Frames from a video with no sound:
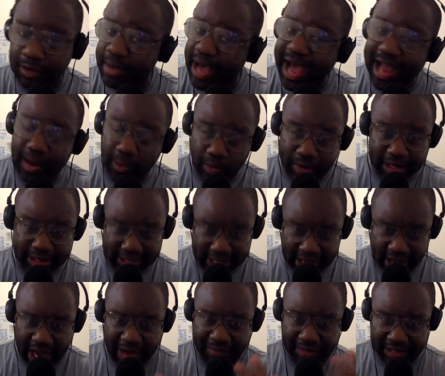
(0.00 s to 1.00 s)
But I don't want to
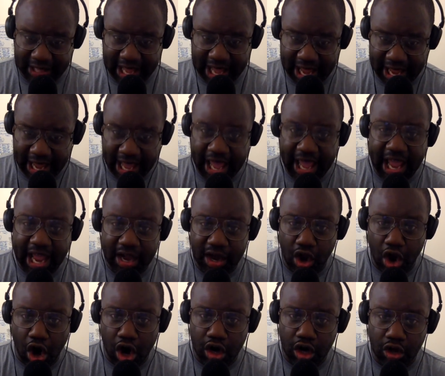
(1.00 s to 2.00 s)
tell everything in the
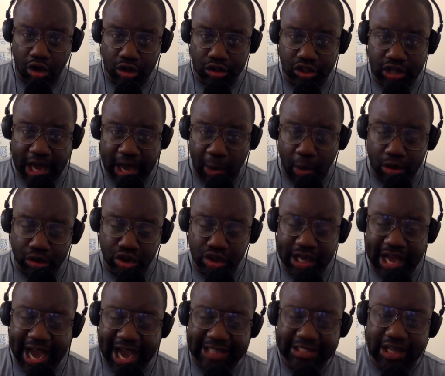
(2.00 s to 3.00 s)
article, so I want you
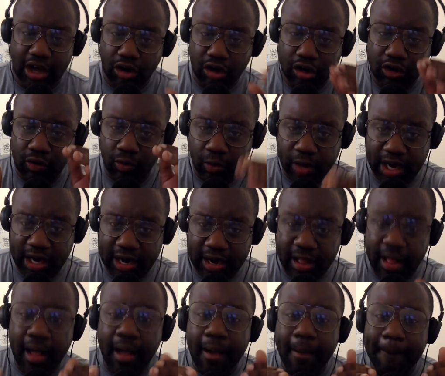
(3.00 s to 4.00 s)
guys not only to read it,
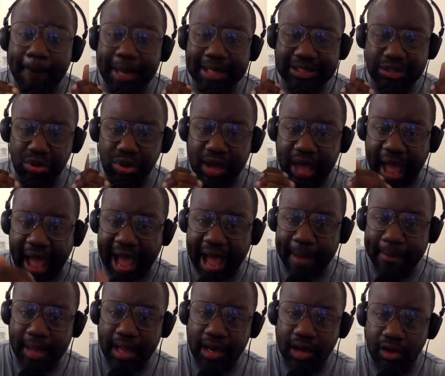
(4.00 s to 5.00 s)
but to
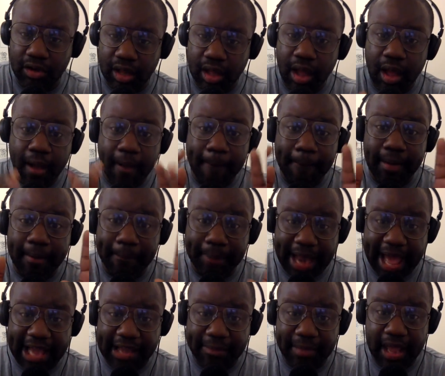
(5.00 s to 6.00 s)
comment on it. But
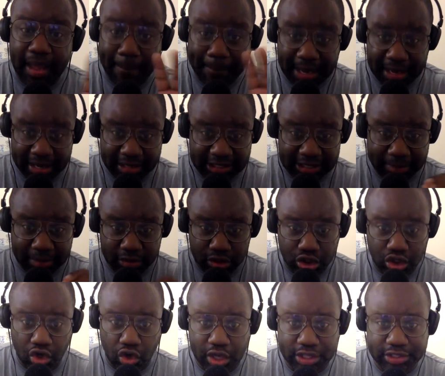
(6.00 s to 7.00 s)
black men, being a simp is a
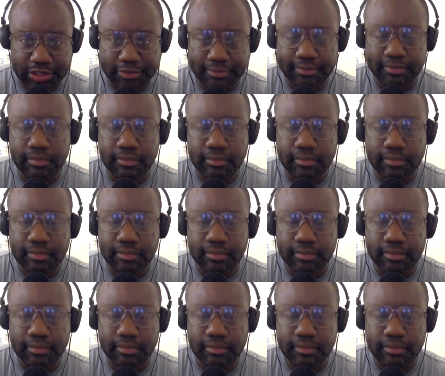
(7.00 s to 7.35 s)
choice.